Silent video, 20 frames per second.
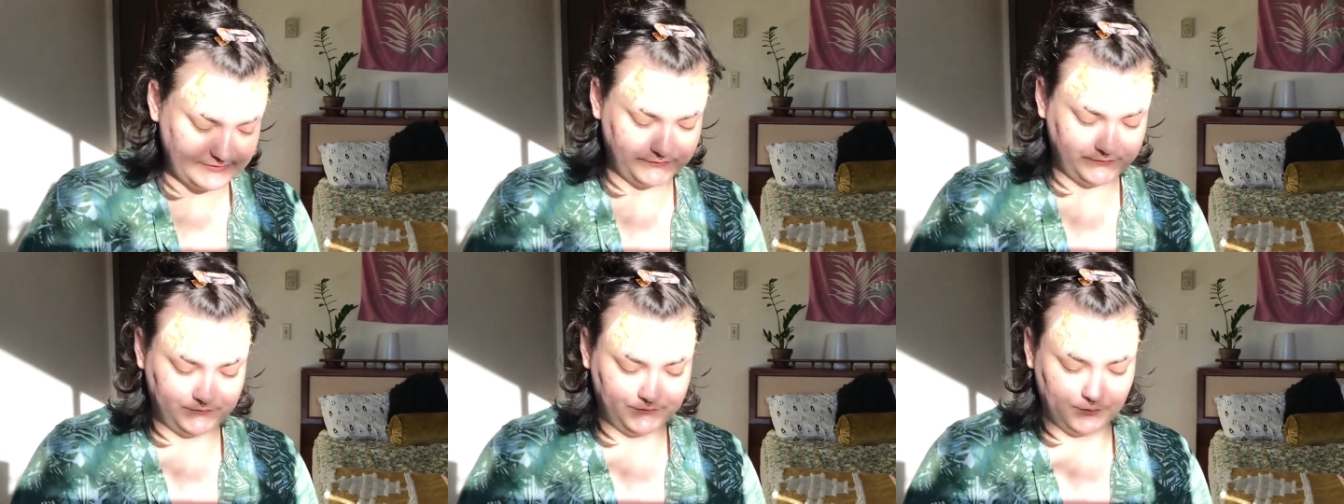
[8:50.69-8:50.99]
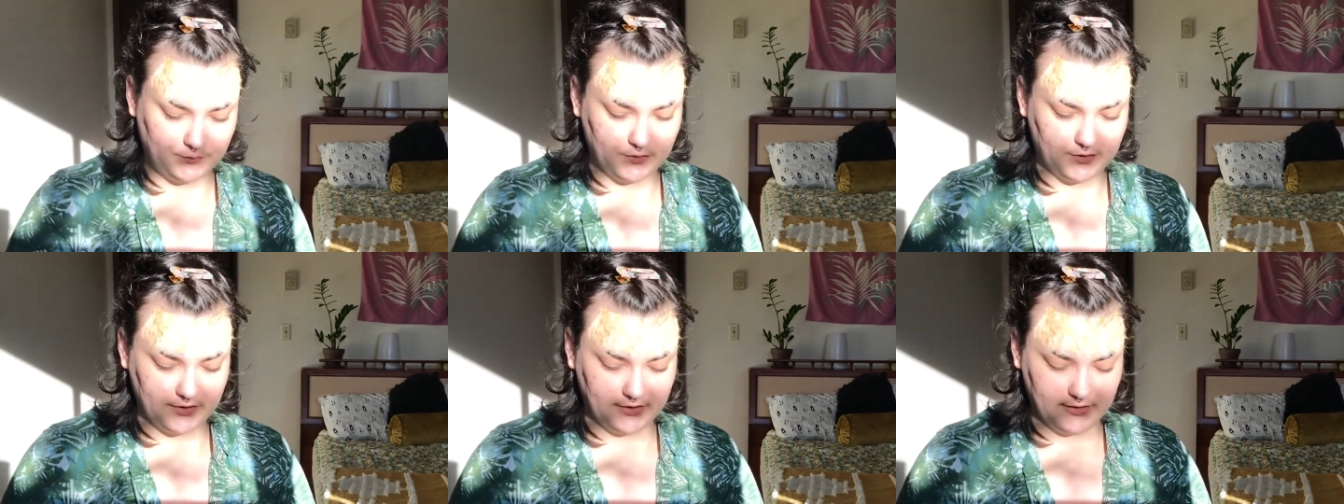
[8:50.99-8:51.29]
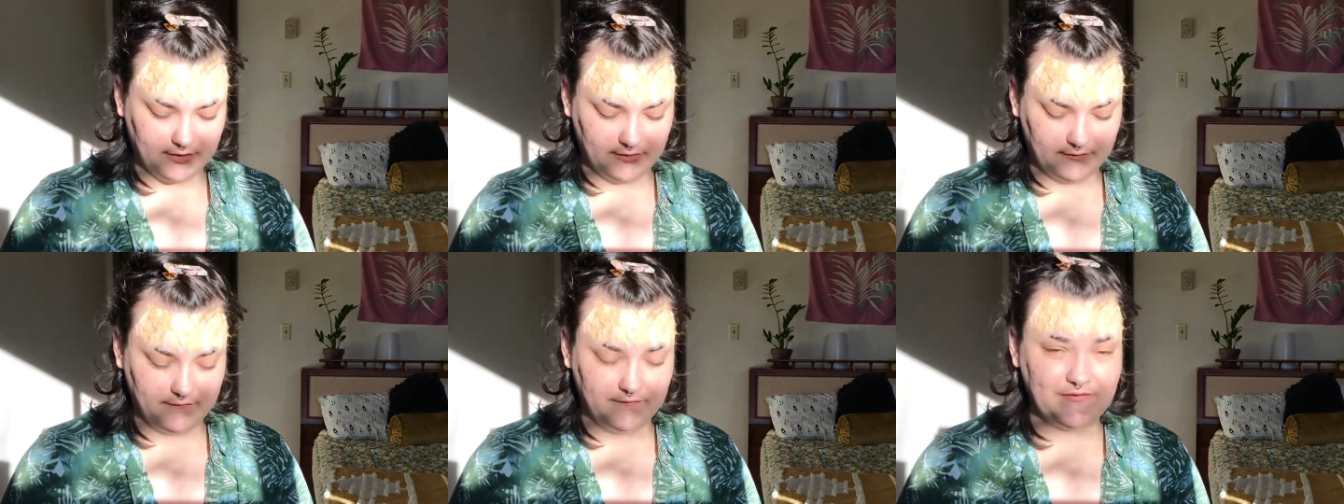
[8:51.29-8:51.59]

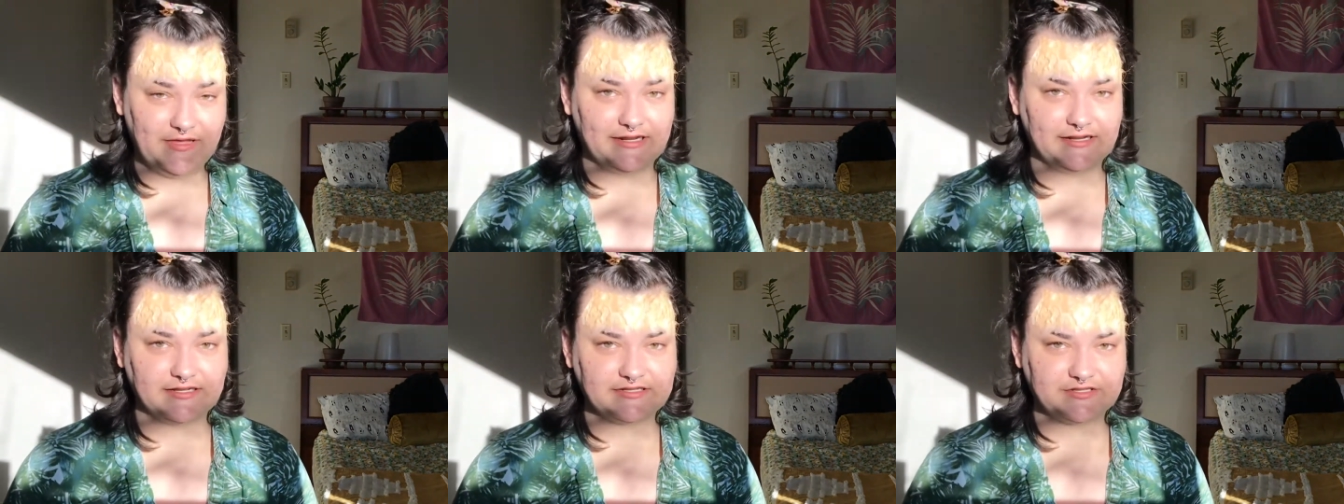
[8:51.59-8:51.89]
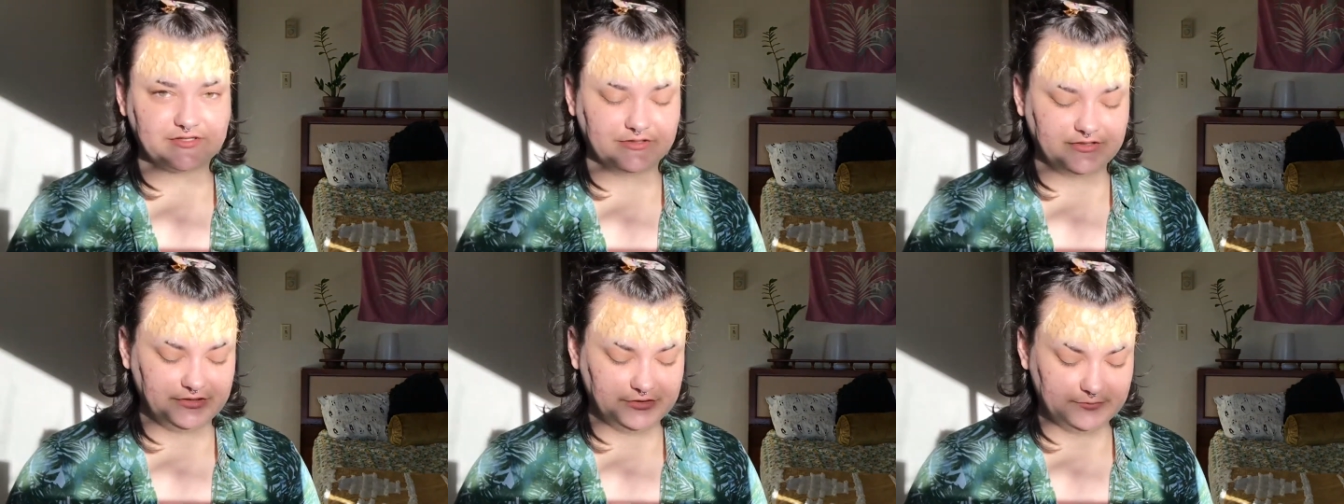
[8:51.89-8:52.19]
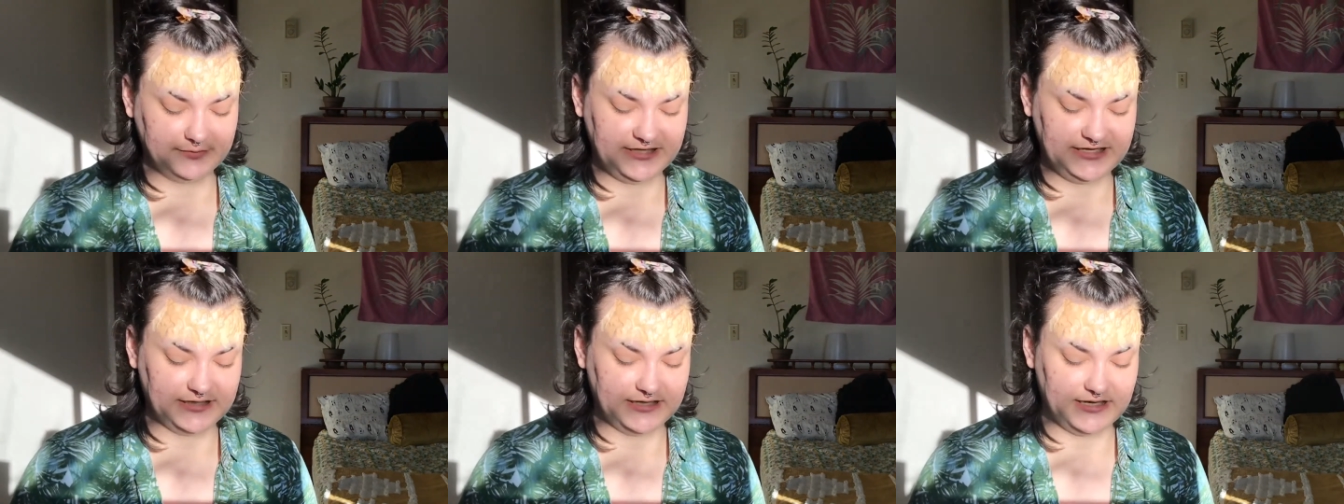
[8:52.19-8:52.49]
for FedEx
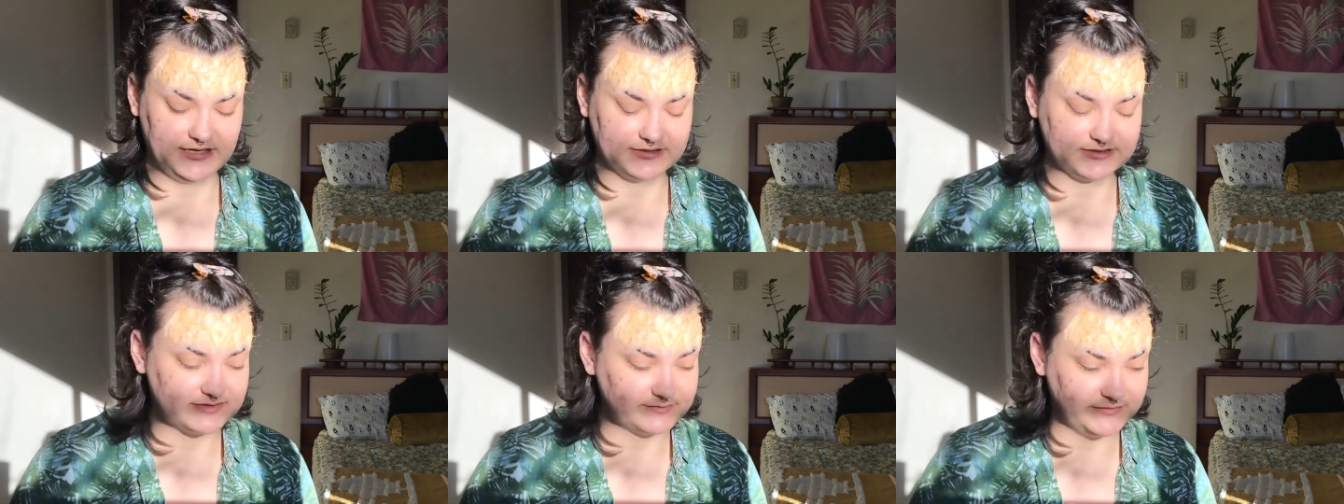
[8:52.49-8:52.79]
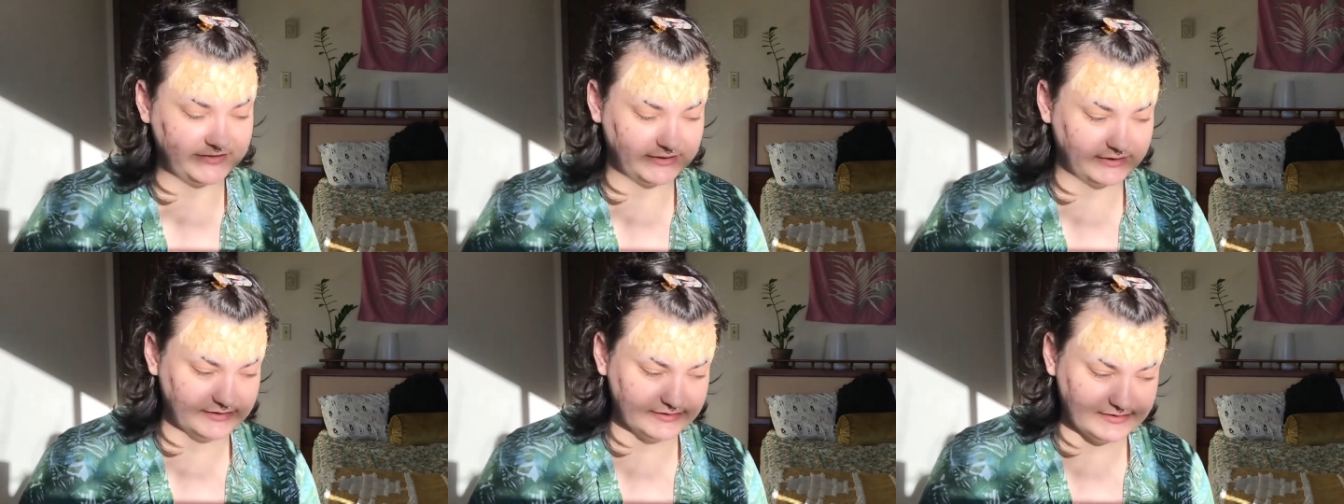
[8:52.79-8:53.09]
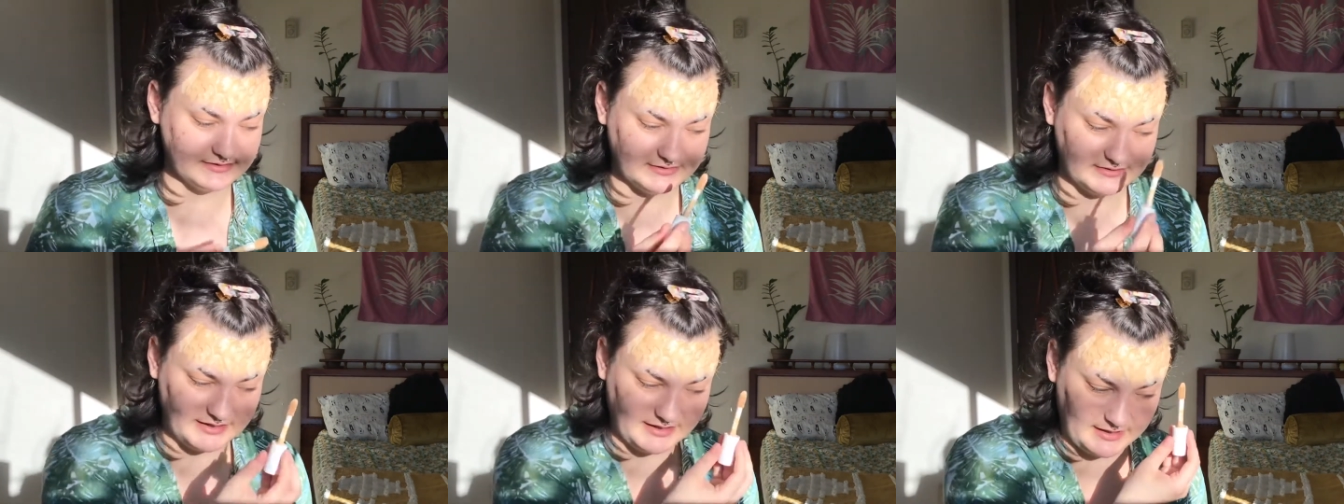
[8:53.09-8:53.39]
or UPS because
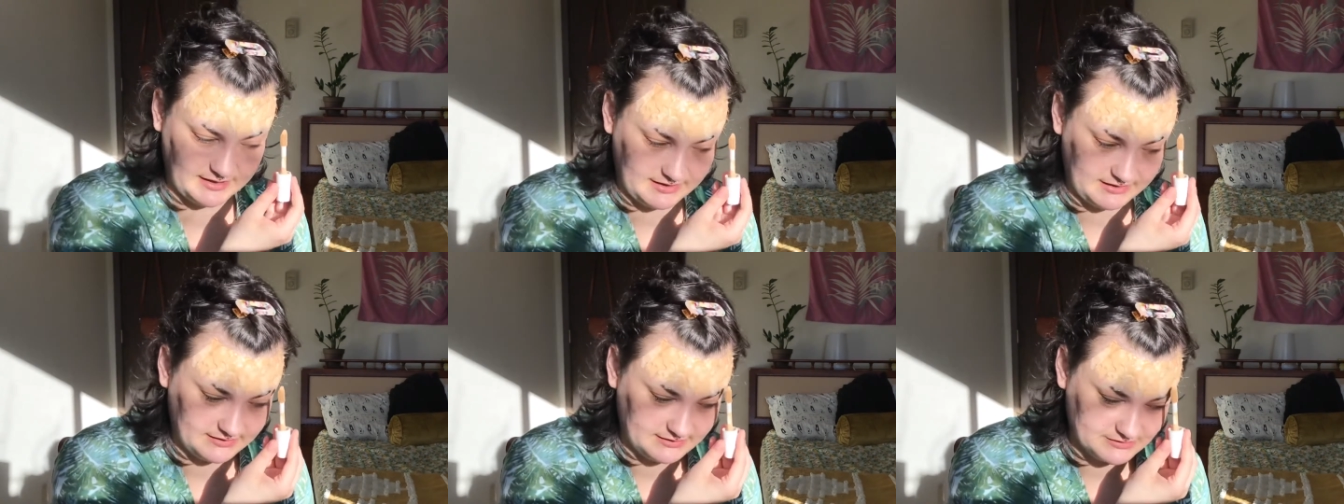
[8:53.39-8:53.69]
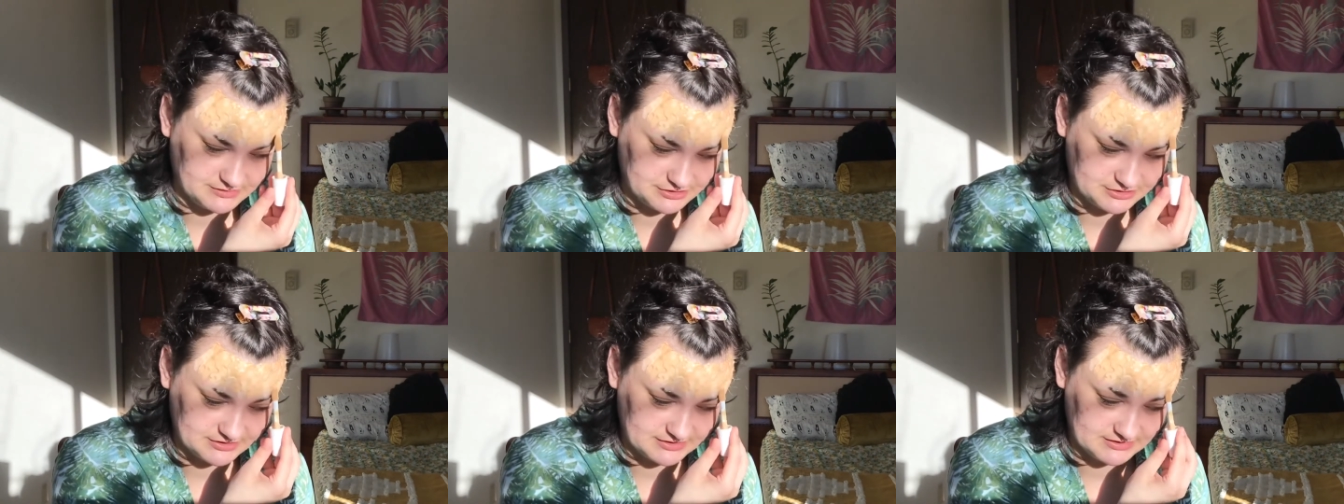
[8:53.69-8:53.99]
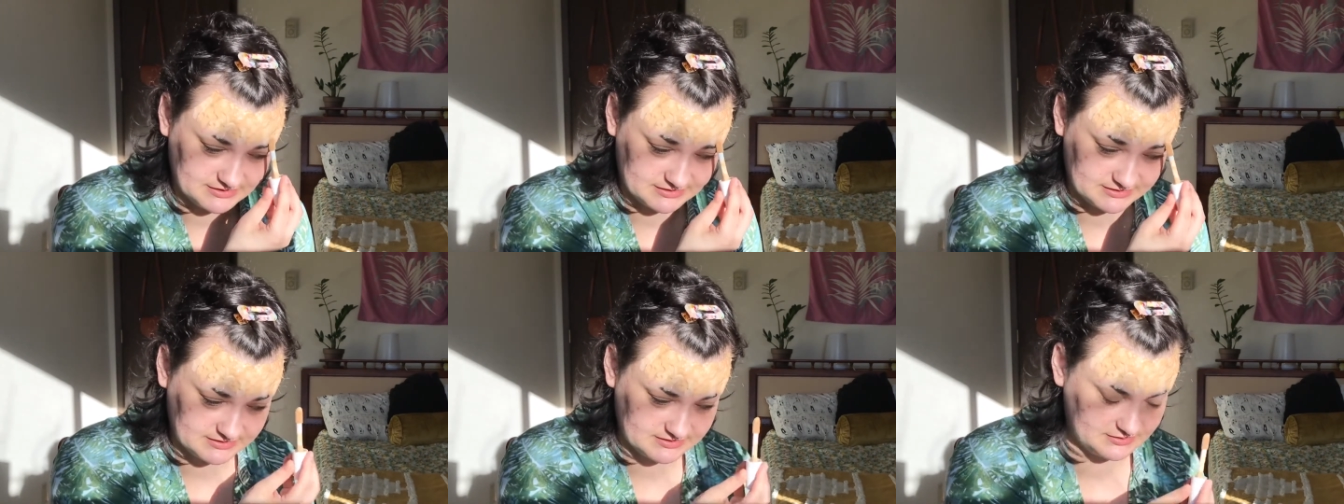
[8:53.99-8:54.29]
they
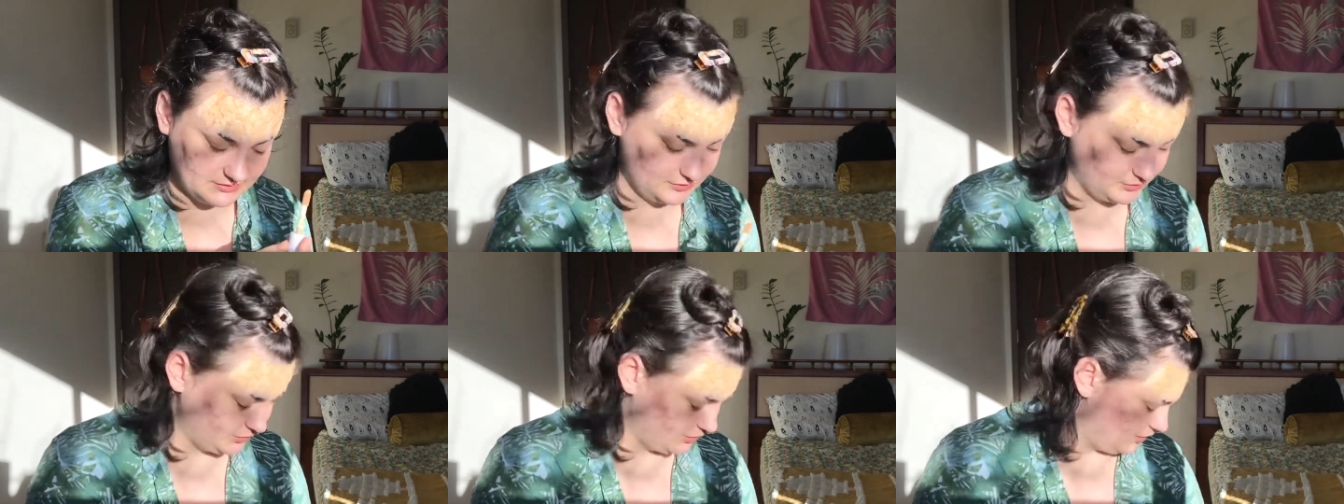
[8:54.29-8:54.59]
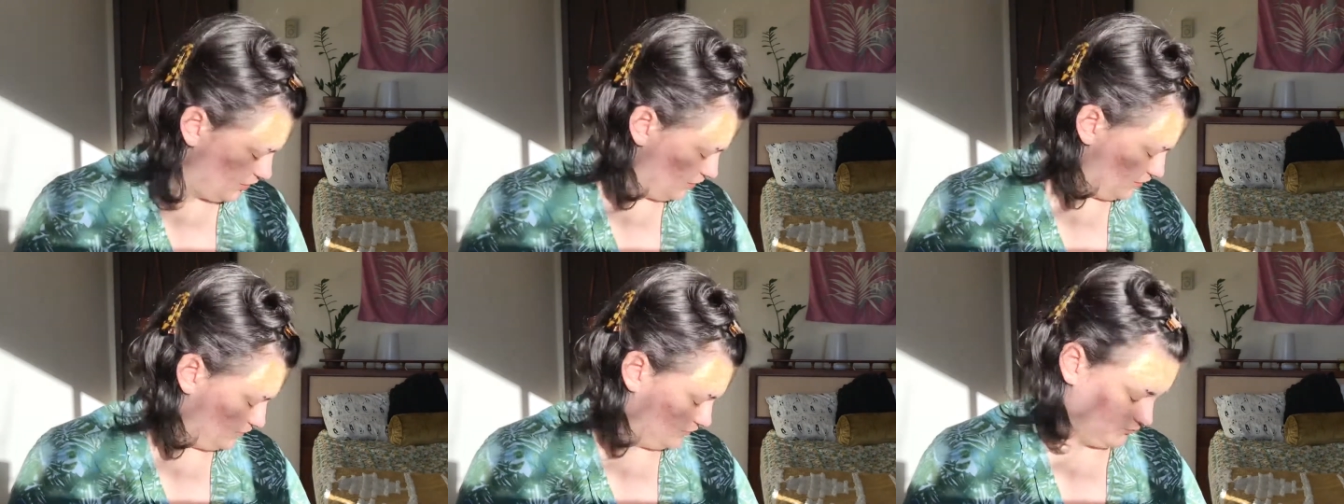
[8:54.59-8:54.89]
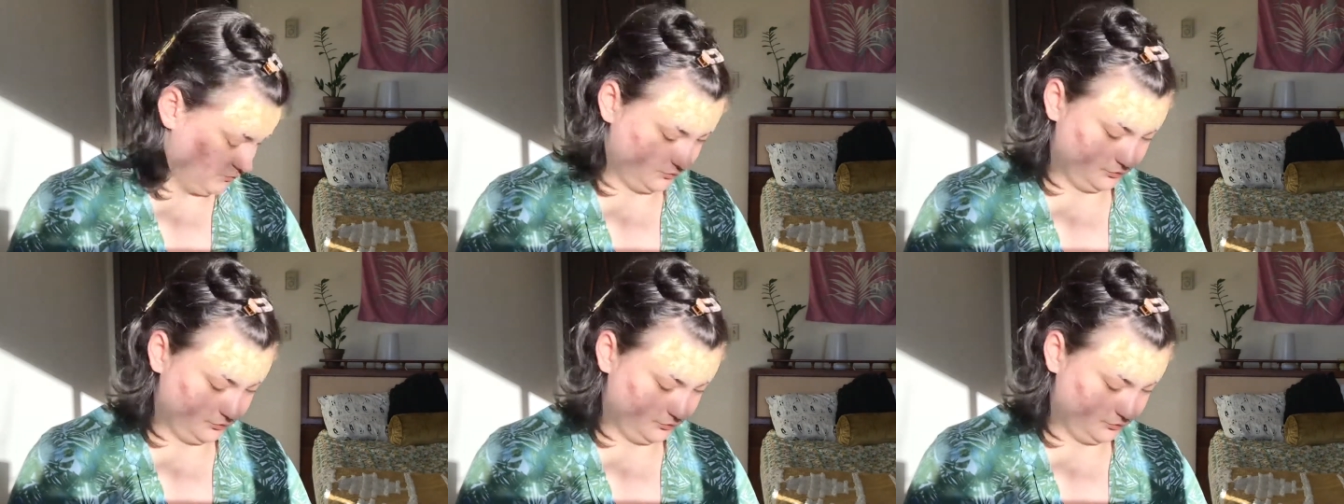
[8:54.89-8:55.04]
just go